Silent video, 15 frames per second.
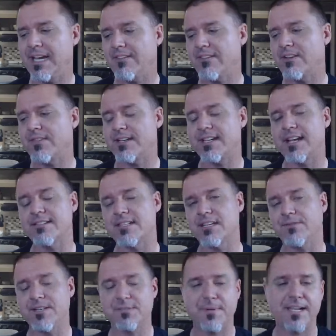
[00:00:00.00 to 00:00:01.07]
mean, even if it doesn't,
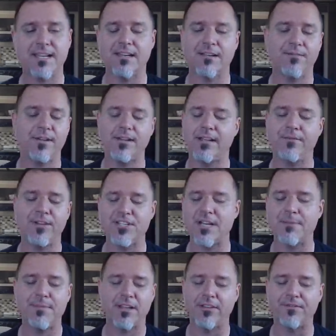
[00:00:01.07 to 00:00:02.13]
if we
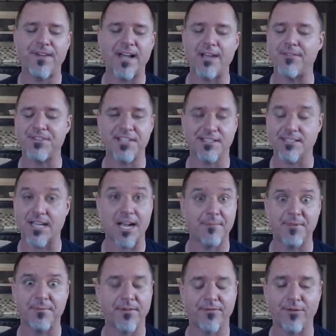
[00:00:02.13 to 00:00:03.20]
jump another 5 or 6
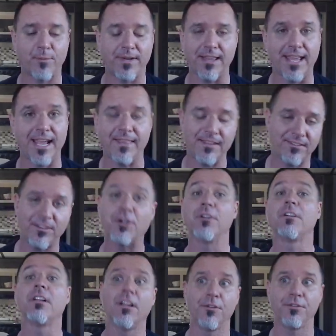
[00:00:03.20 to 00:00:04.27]
times before we land, that's
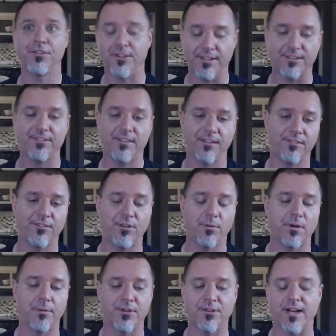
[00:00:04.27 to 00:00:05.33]
still closer distance to
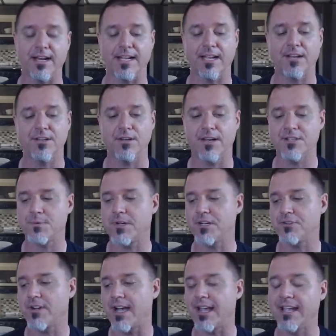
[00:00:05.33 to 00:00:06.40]
where we're trying to get to. I
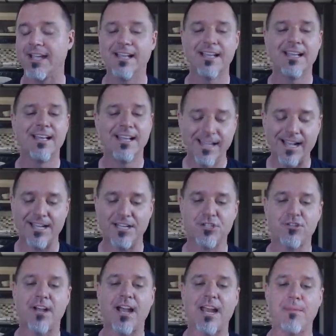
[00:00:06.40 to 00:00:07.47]

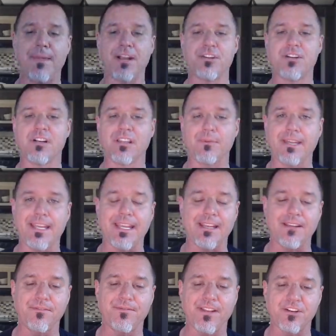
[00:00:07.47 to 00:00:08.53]
just try to make sure that
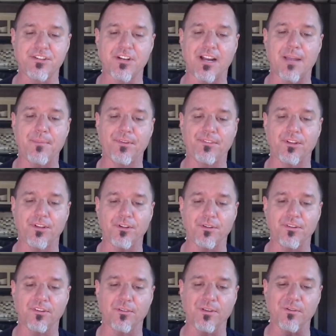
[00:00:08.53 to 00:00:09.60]
we finish our
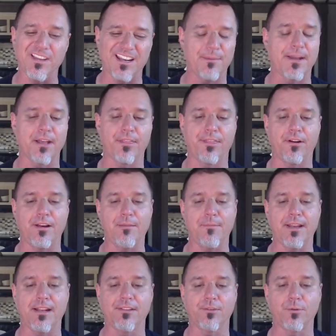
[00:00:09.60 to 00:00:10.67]
episodes in about 30
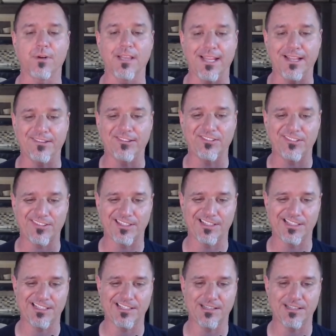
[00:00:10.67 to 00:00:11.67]
minutes or less.